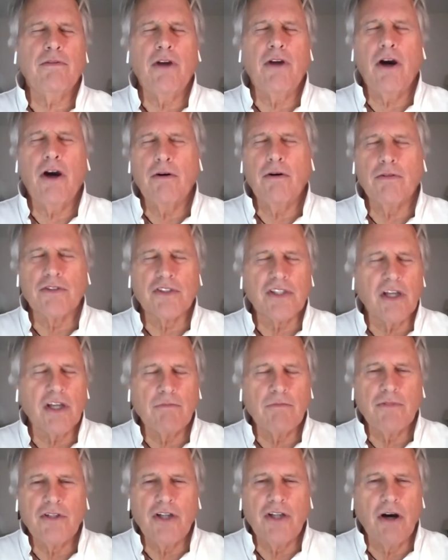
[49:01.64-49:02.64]
know and
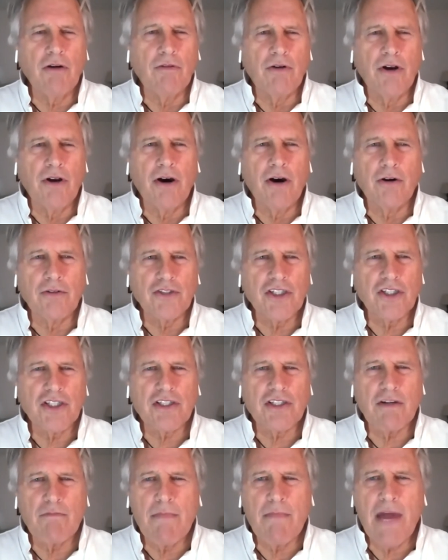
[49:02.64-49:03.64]
some don't know.
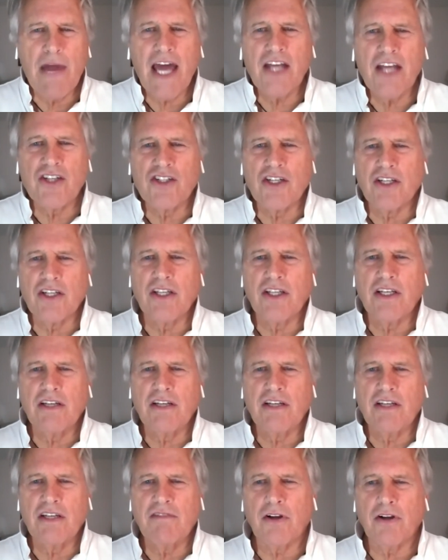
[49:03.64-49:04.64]
Just imagine the
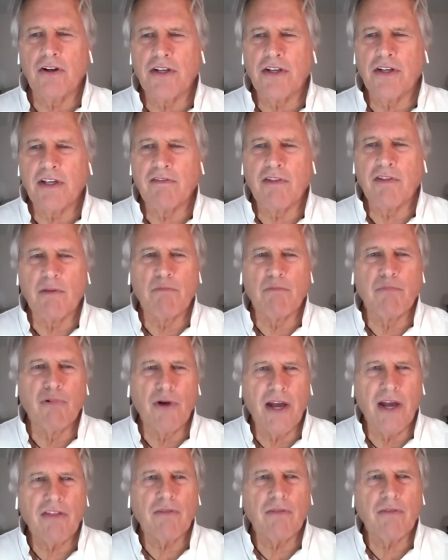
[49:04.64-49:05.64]
difficulty of the
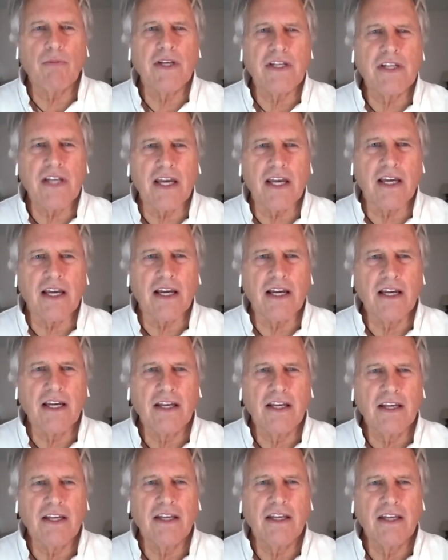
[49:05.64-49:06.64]
breath we take.
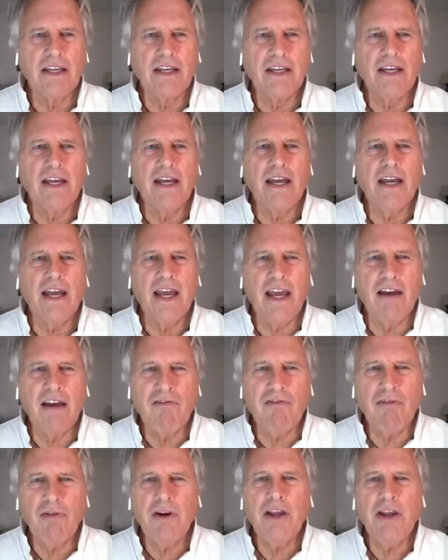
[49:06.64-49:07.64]

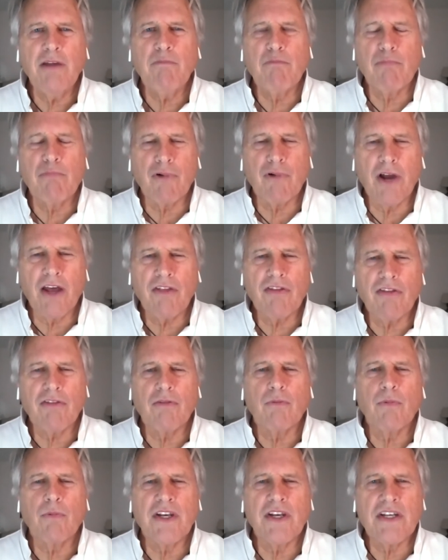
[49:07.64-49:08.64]
Every breath
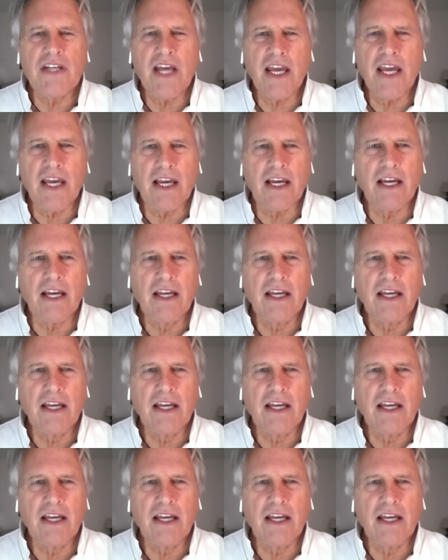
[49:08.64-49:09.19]
we take